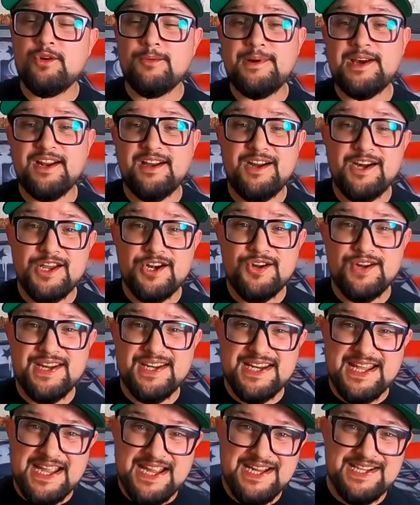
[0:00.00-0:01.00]
about
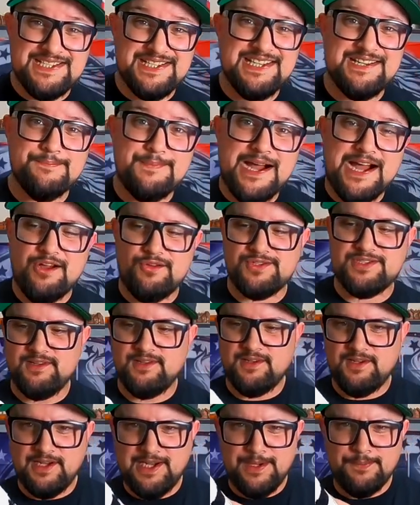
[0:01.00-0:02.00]
118 miles
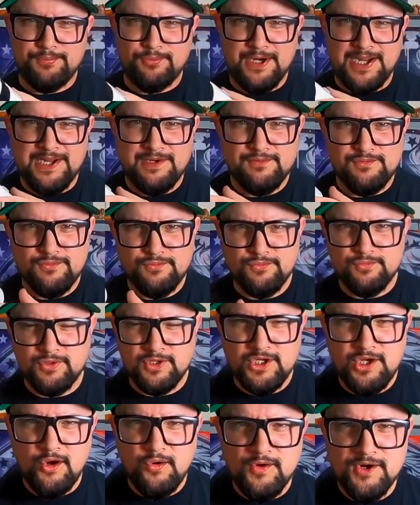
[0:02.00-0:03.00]
up, right? We're
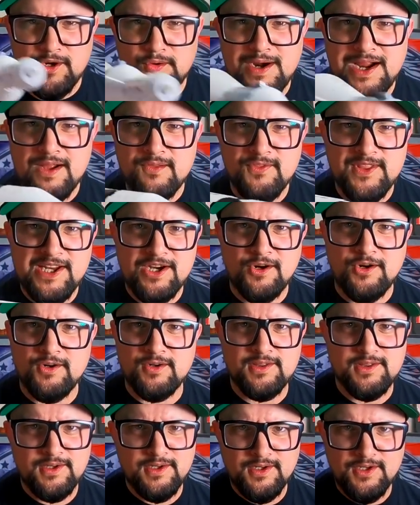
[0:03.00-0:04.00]
going around the
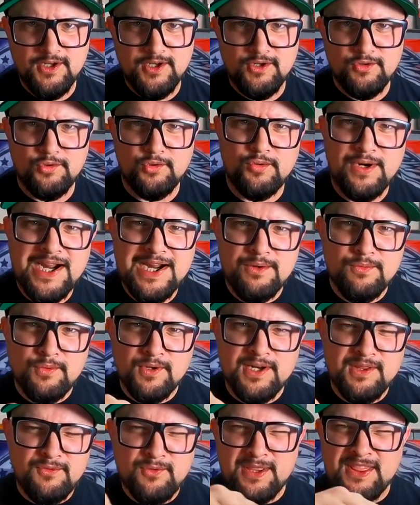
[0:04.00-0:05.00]
Earth, right
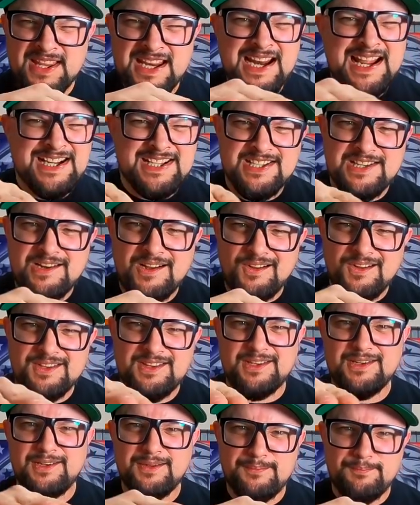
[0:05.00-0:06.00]
where they like to call it
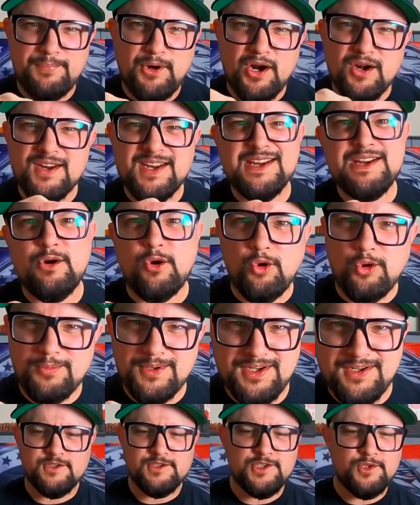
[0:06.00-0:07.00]
the parking
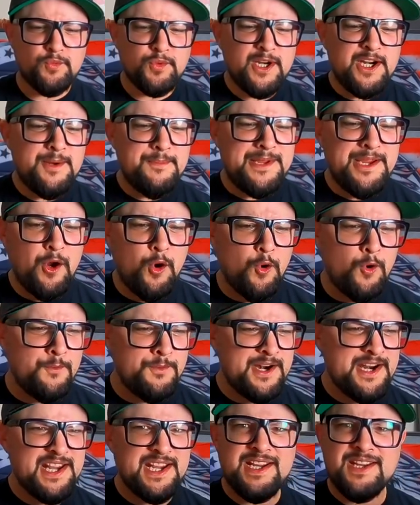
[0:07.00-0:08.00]
orbit. So we're gonna be
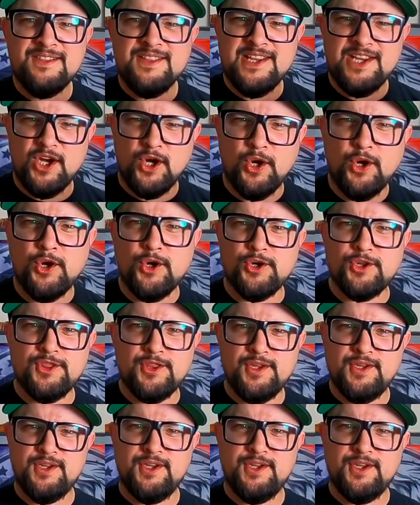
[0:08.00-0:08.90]
orbiting the Earth